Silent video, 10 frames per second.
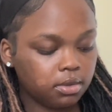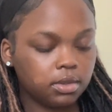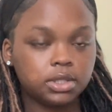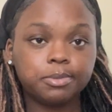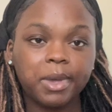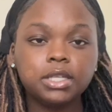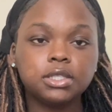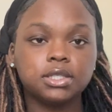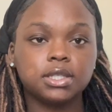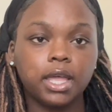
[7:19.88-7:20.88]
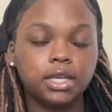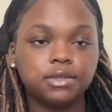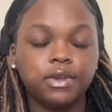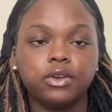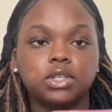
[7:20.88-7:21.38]
spacious, like it's
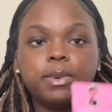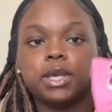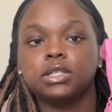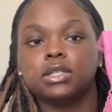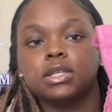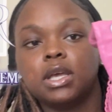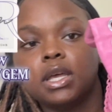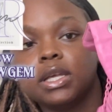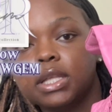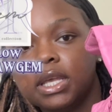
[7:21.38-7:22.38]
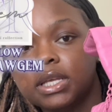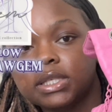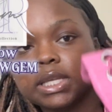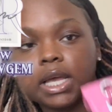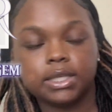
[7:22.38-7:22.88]
very spacious. The
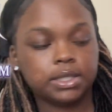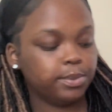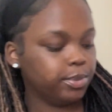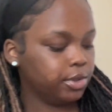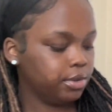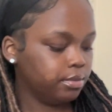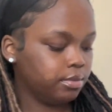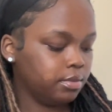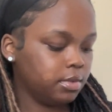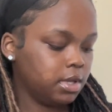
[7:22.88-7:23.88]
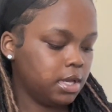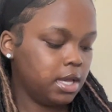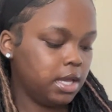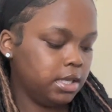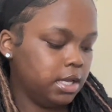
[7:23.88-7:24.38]
inside zipper,
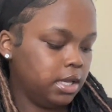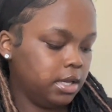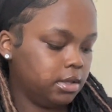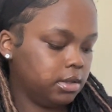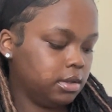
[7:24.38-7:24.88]
and then